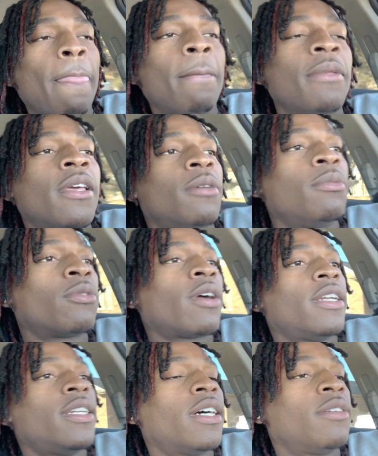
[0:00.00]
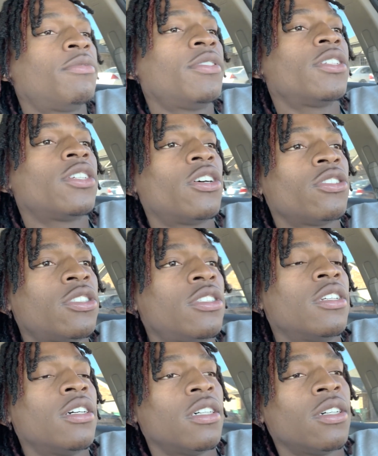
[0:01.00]
Yeah, but right now I'm going to go
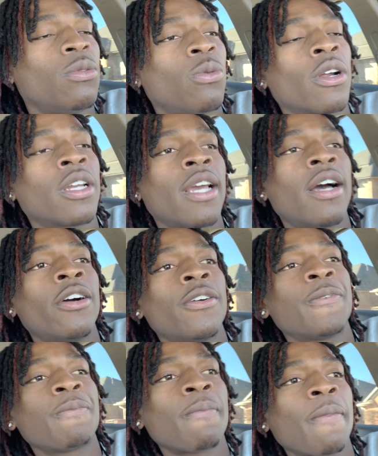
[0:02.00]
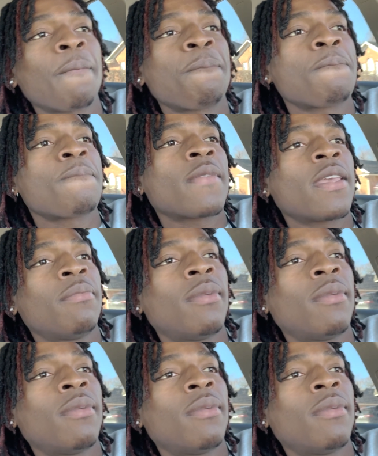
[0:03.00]
uh, work out, get